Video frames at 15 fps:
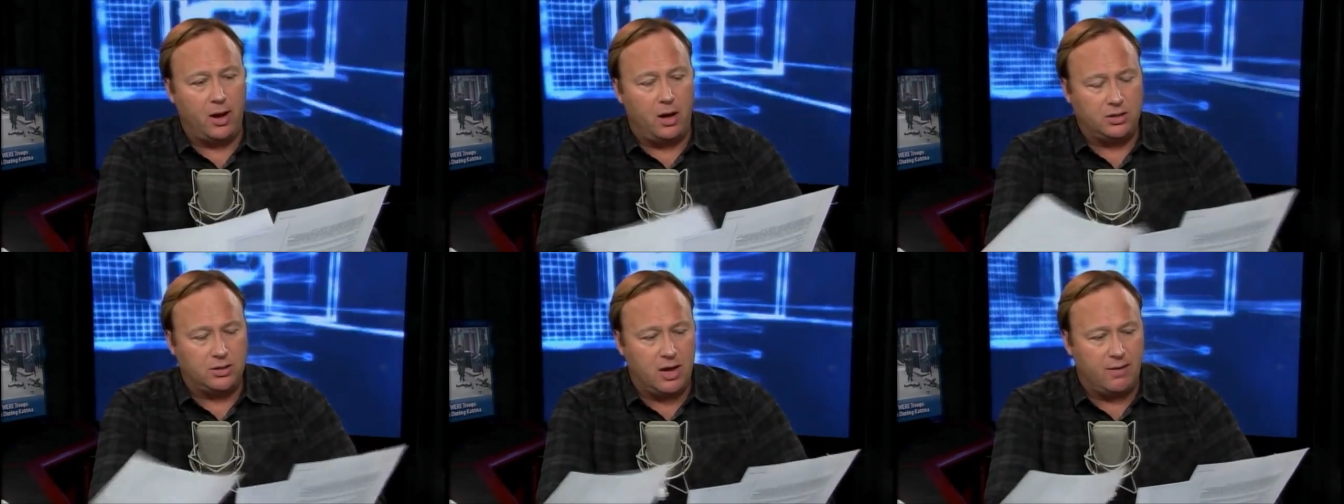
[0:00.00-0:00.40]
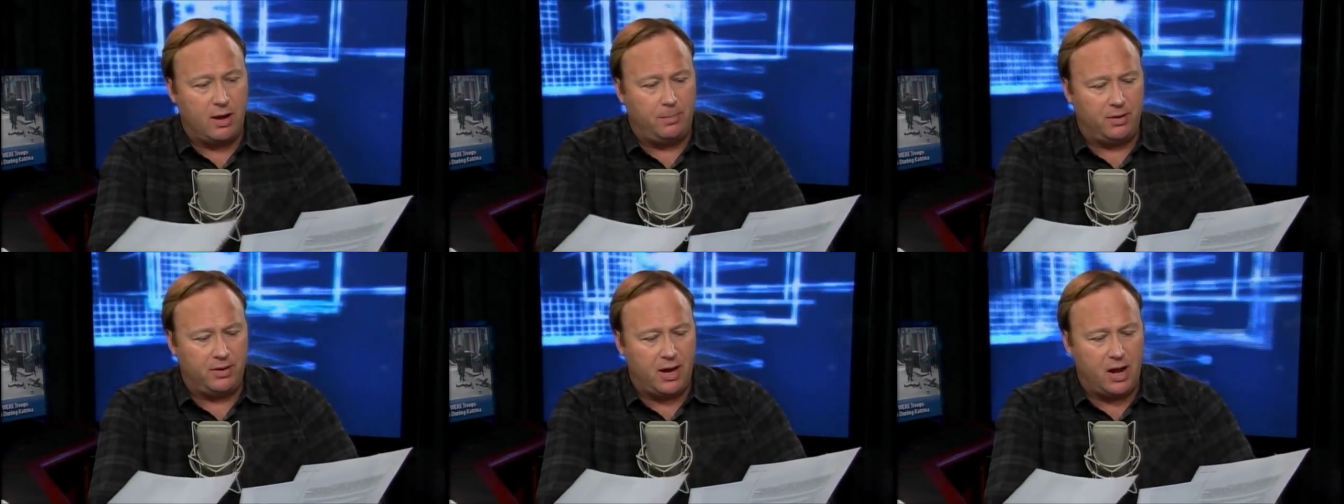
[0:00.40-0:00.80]
I also have it
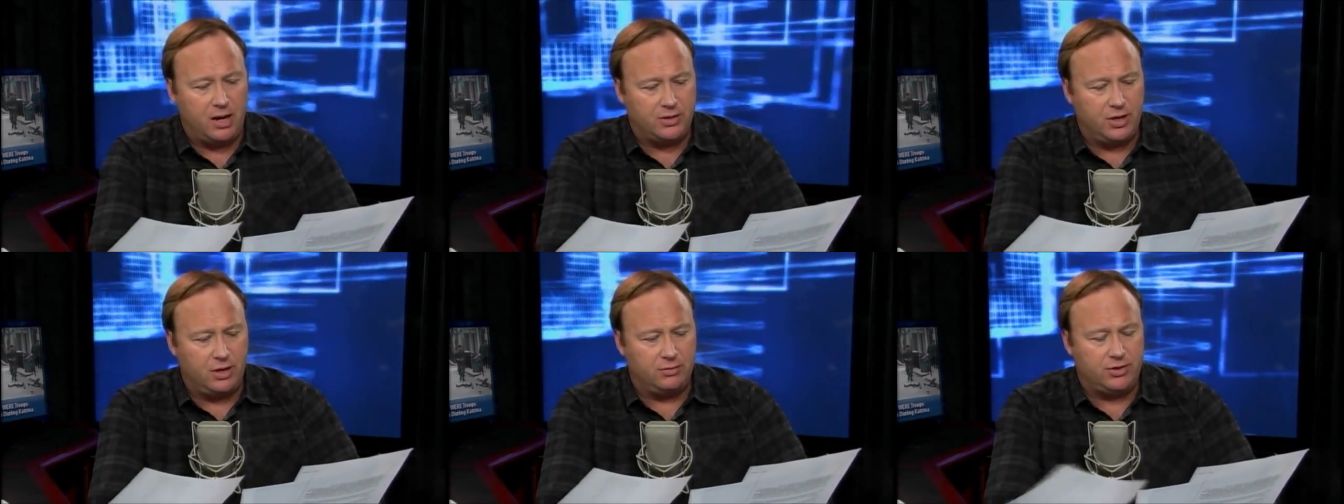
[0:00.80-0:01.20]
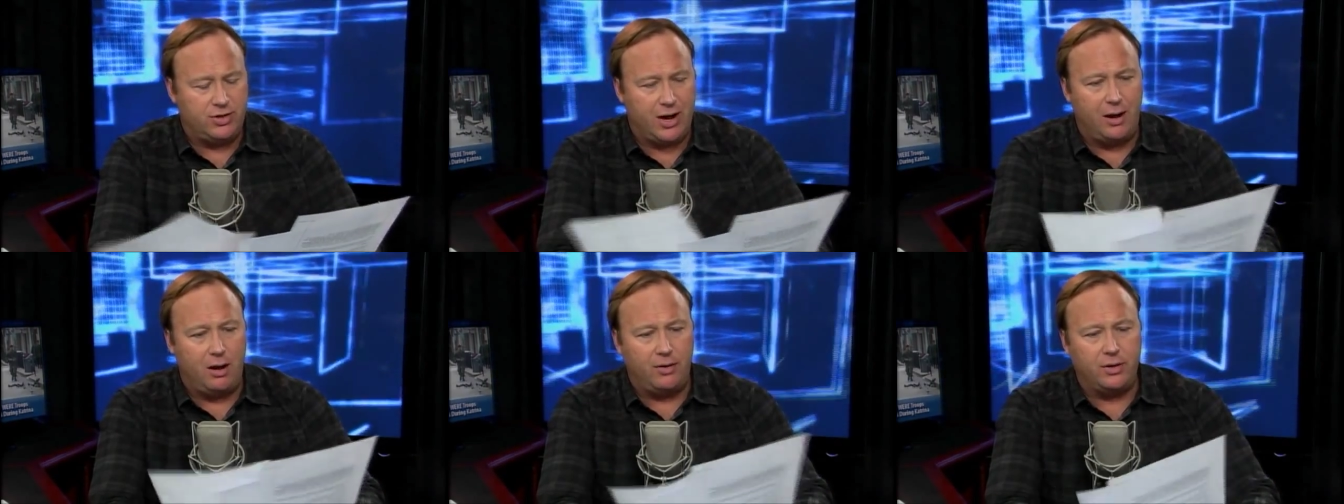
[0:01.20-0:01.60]
up on the Alex Jones
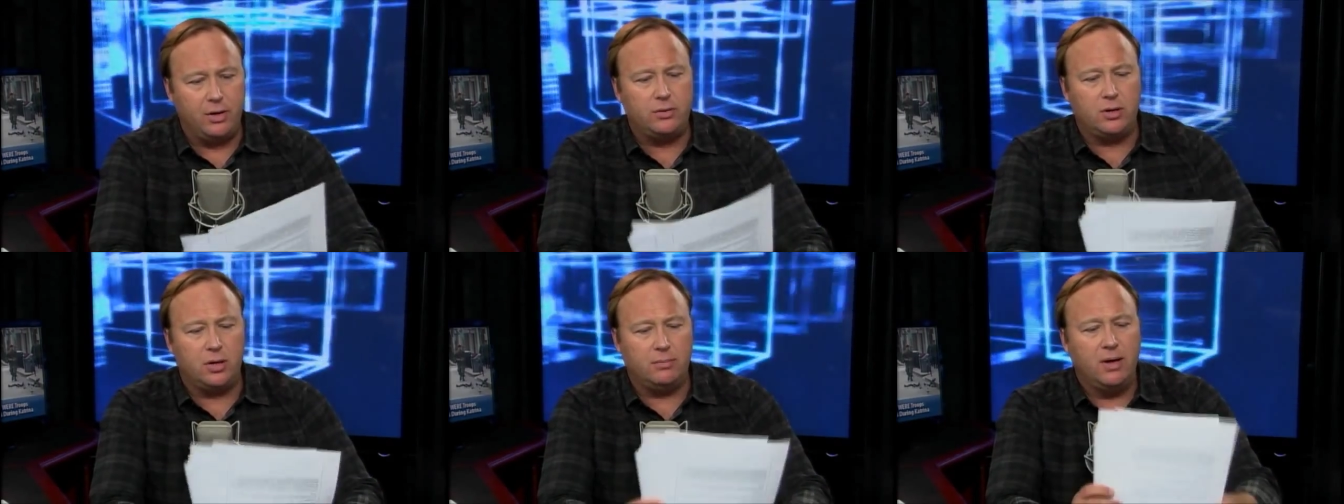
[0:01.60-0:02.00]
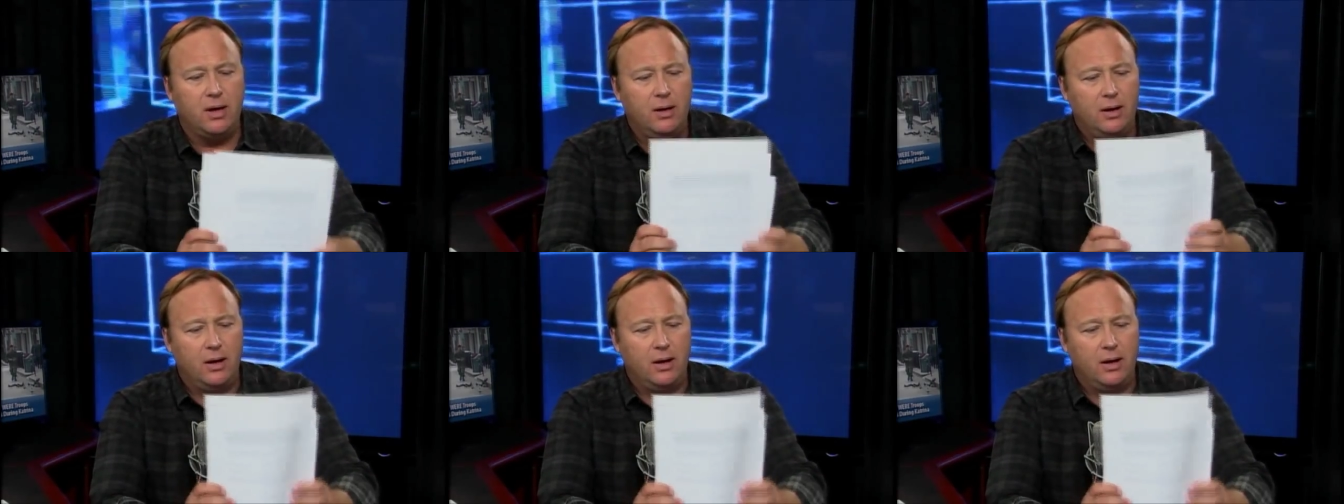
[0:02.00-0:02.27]
channel on YouTube.